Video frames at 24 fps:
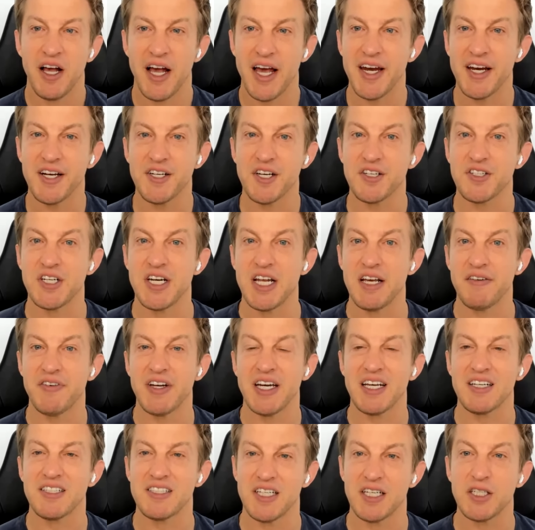And it doesn't
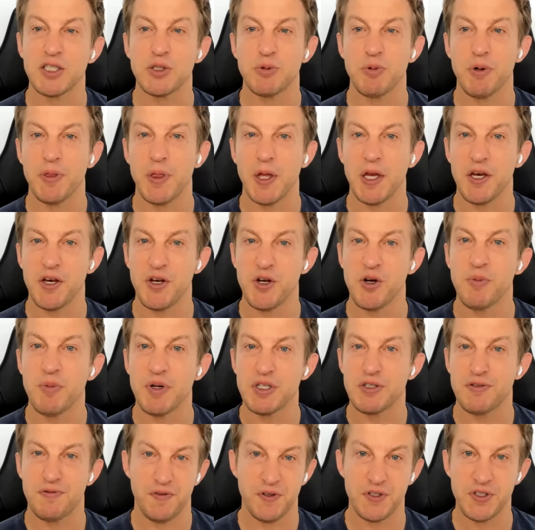even exist within
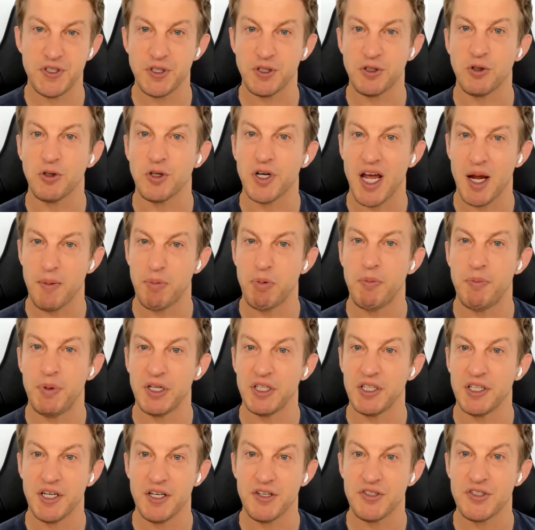humans' physical
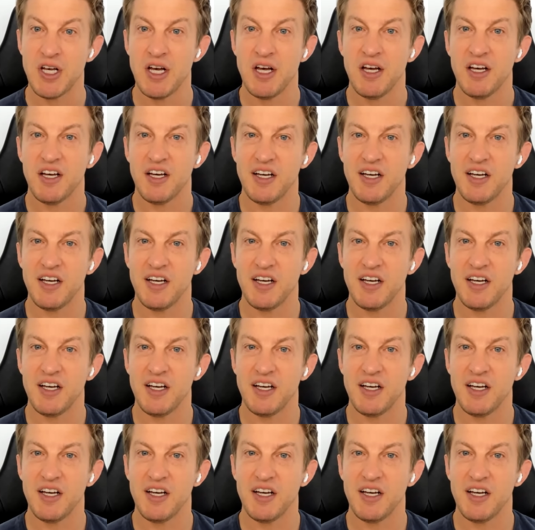capabilities.